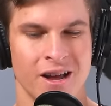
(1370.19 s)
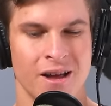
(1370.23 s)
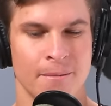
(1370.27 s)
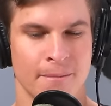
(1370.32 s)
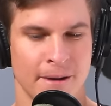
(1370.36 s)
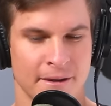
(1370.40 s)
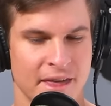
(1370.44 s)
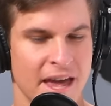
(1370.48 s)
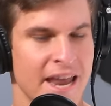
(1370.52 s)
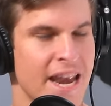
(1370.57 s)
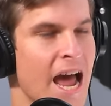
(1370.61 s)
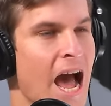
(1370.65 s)

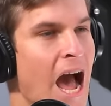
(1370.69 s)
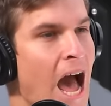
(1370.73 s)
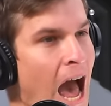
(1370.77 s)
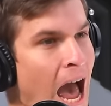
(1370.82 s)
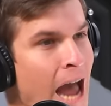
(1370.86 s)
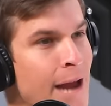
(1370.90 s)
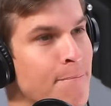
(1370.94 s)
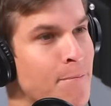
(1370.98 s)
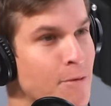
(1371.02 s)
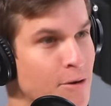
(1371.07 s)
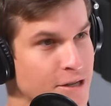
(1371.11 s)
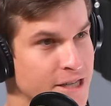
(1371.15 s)
But then
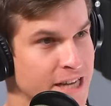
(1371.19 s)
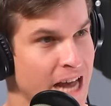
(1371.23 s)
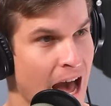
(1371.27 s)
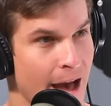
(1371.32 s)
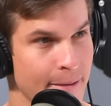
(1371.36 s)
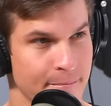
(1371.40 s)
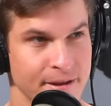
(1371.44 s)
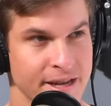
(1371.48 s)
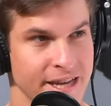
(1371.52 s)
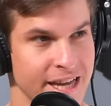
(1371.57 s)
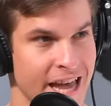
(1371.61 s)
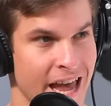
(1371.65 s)
hyper
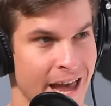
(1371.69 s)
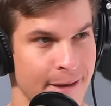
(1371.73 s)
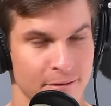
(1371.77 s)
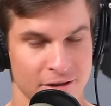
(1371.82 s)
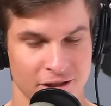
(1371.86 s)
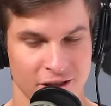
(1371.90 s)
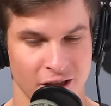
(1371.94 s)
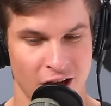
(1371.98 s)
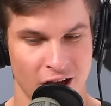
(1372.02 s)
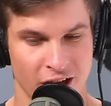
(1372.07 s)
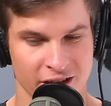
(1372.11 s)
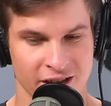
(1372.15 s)
tapping came
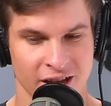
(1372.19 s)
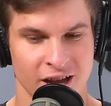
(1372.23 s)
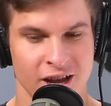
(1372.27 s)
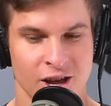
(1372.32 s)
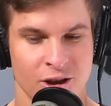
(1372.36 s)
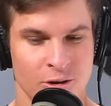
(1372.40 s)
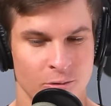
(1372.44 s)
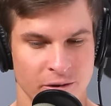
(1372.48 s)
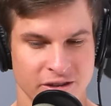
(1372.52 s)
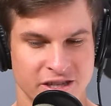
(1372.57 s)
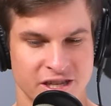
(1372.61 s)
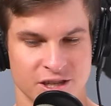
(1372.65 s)
along,
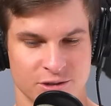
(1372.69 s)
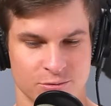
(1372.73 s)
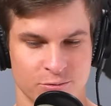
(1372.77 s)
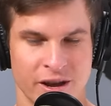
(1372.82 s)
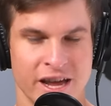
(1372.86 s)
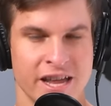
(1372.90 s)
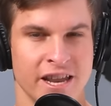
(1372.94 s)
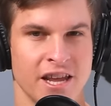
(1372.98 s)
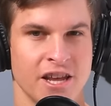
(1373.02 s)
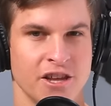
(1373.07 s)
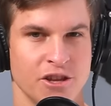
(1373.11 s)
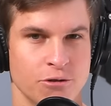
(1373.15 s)
which is
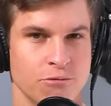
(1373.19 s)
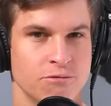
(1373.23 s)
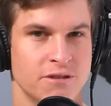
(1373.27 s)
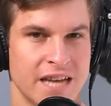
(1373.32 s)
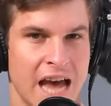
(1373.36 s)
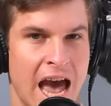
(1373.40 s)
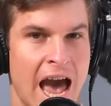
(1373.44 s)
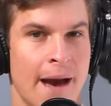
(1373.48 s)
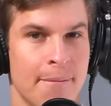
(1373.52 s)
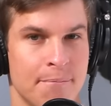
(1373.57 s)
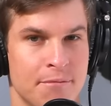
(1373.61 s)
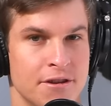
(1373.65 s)
when you
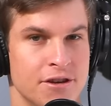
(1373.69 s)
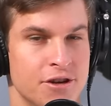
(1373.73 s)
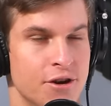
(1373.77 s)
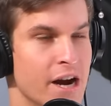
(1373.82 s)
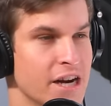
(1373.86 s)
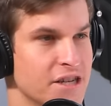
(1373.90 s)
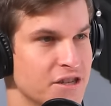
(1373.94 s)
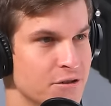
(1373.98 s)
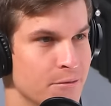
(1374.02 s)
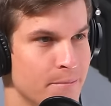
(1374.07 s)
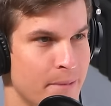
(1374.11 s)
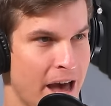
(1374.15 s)
tap the
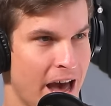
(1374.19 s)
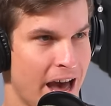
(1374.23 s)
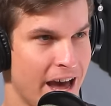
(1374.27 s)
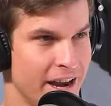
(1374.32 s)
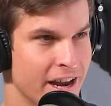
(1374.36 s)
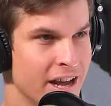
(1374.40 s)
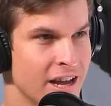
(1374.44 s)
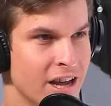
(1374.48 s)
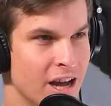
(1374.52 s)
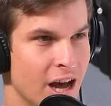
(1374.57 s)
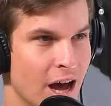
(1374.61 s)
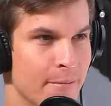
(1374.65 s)
directional
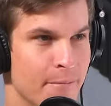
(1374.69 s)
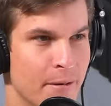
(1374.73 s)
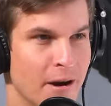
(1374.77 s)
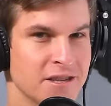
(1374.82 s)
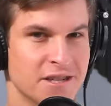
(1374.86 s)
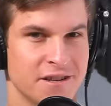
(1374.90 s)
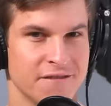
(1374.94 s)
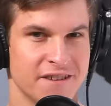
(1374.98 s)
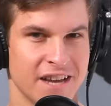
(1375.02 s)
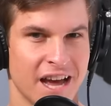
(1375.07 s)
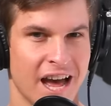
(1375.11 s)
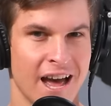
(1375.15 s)
pad a
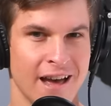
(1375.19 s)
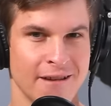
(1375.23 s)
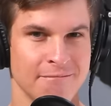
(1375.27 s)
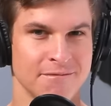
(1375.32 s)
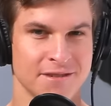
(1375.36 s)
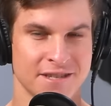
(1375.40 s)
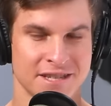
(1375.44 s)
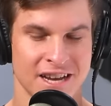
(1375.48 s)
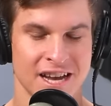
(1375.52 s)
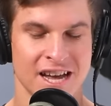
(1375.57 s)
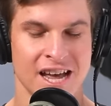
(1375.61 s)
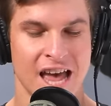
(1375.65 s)
bunch of
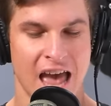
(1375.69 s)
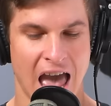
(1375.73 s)
times,